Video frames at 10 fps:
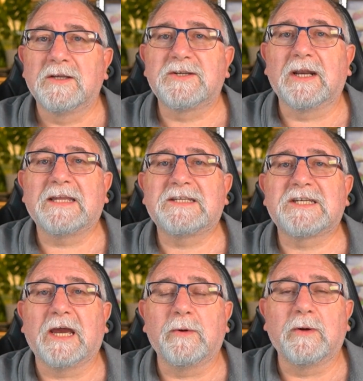So let's
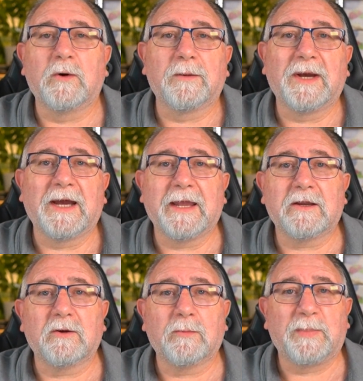say we want to
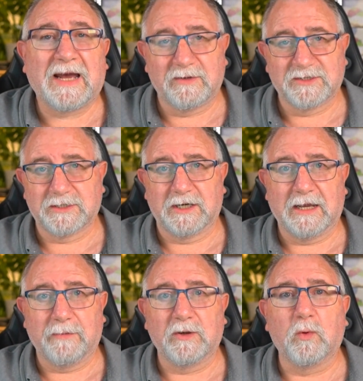make Parmesan
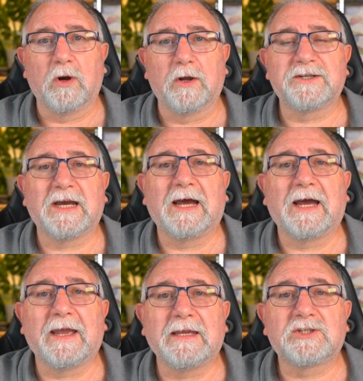and we want
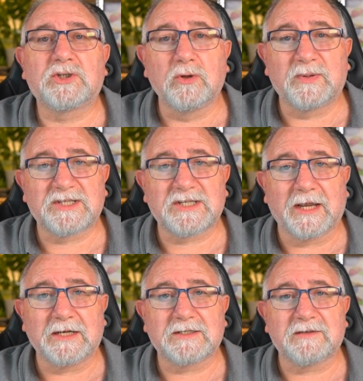a
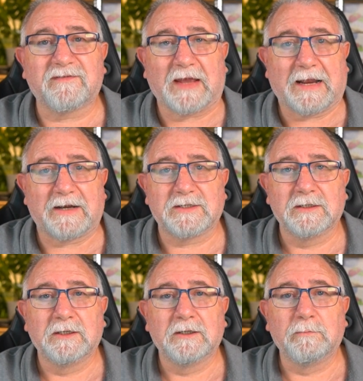2% fat
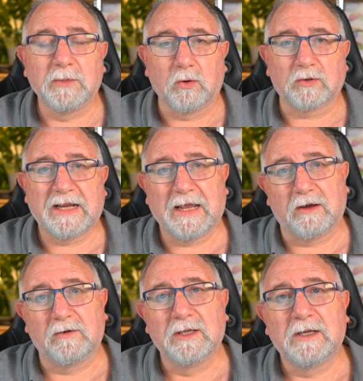milk.
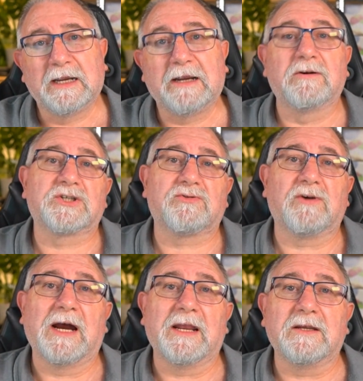Now, here in
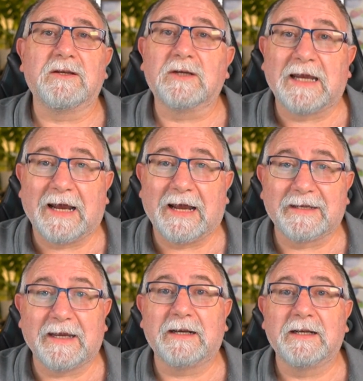Australia, you
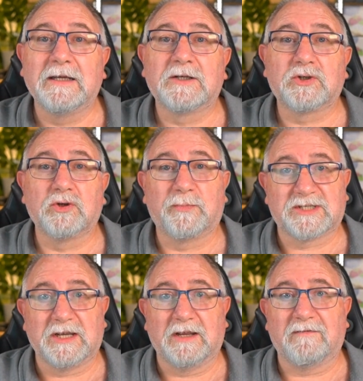can't get
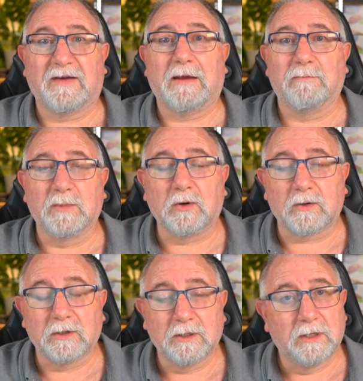2% fat
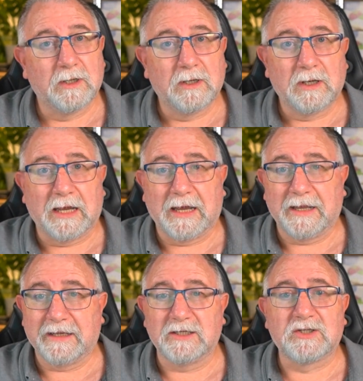milk.
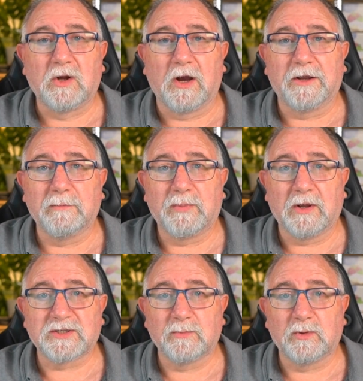It is nigh on
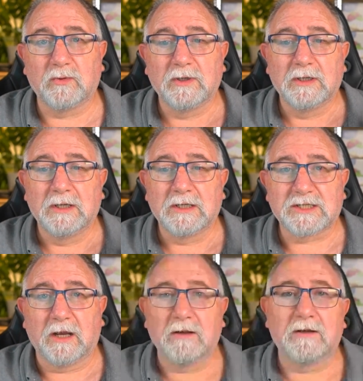impossible.
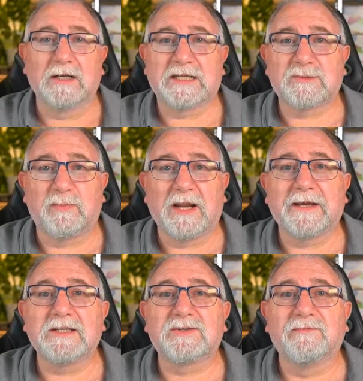So let's
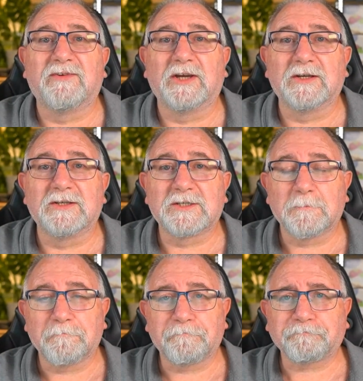plug in some figures